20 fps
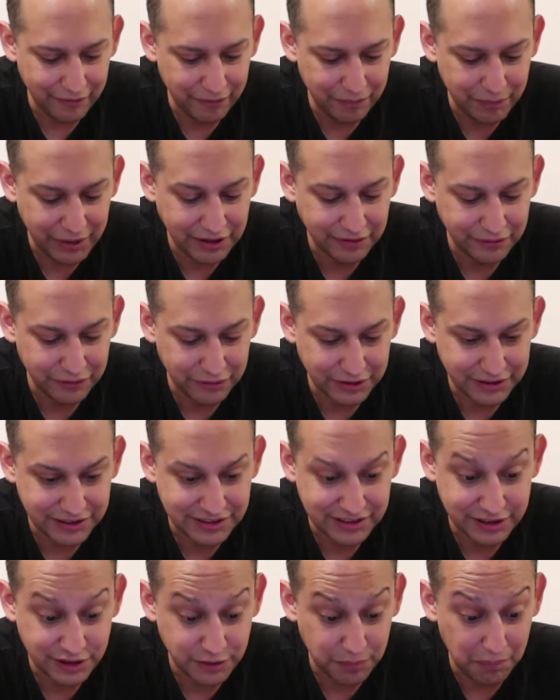paid for this,
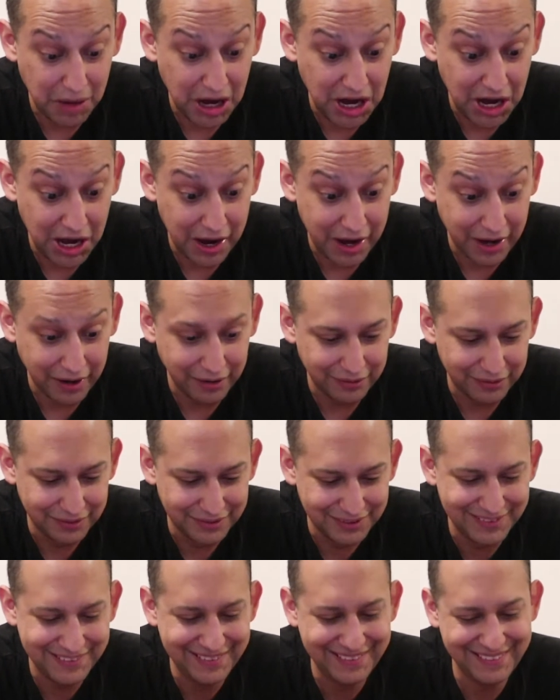and it's mine.
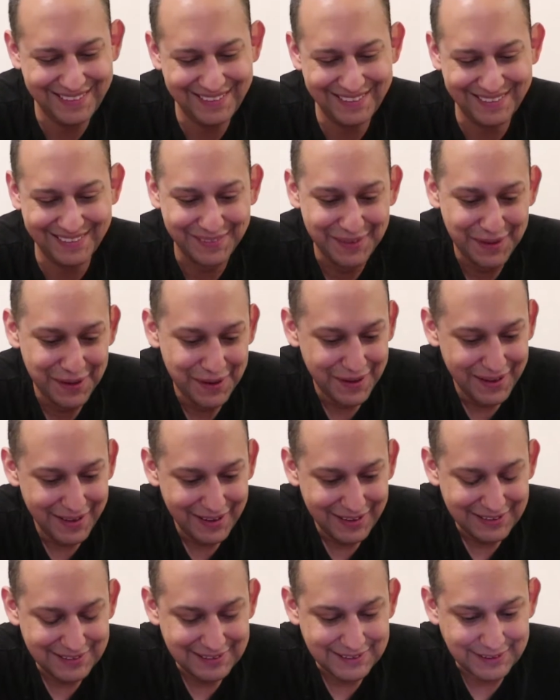
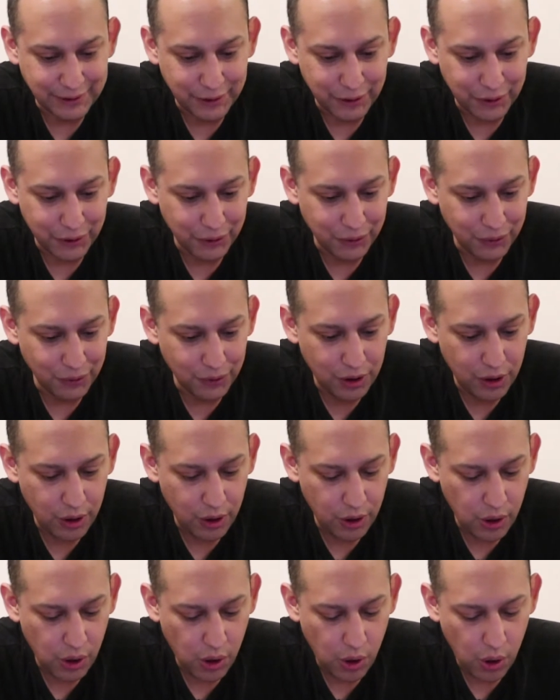So
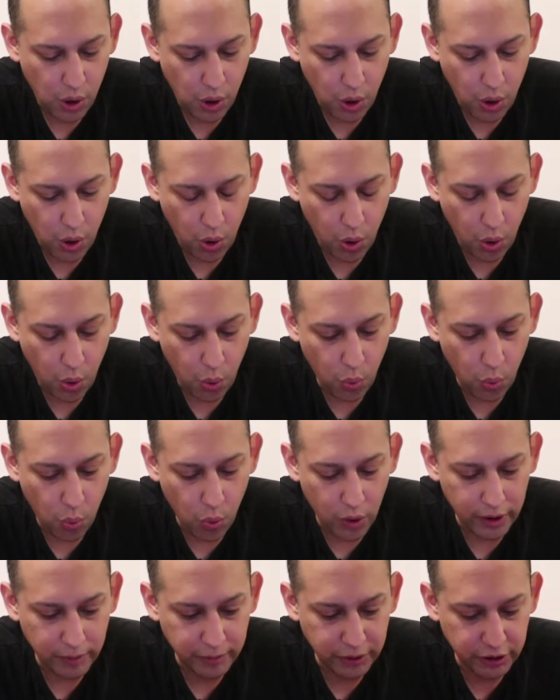
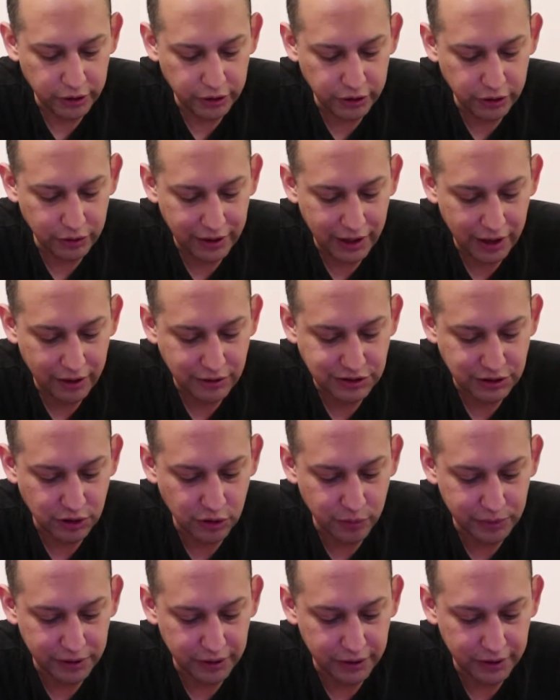what I'm going to do now is
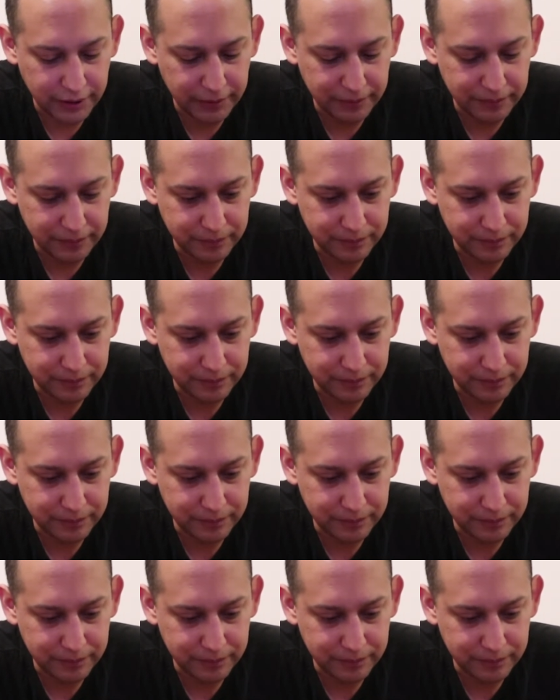open it up.